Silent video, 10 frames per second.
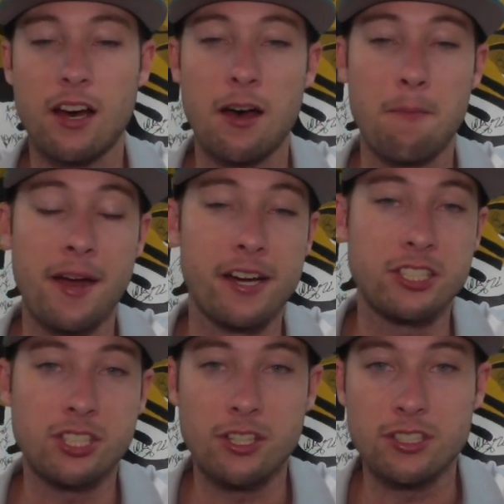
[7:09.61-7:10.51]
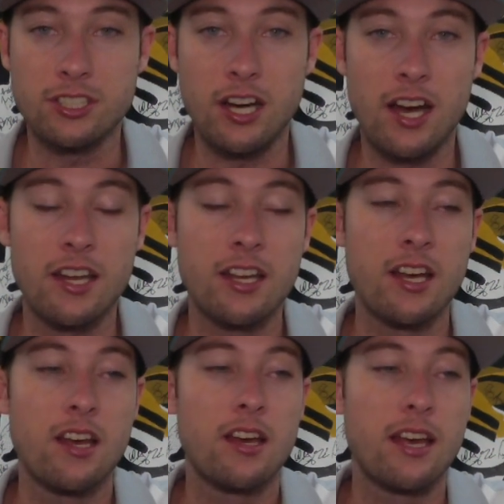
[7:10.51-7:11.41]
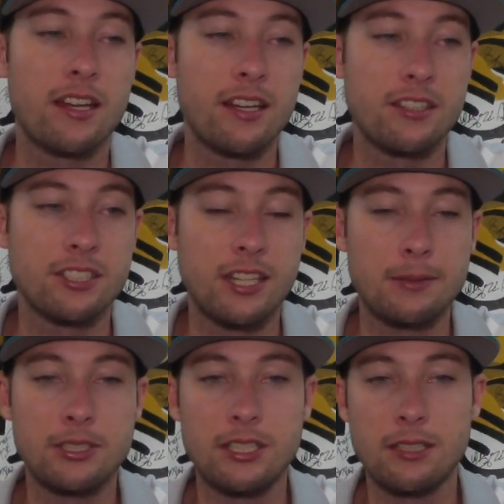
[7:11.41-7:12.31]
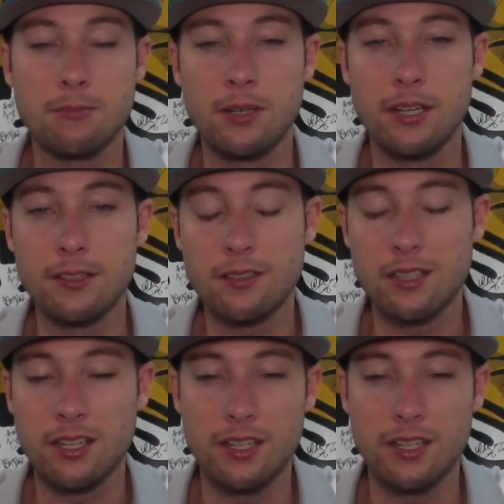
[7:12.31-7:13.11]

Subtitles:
Barry Church got an interception, but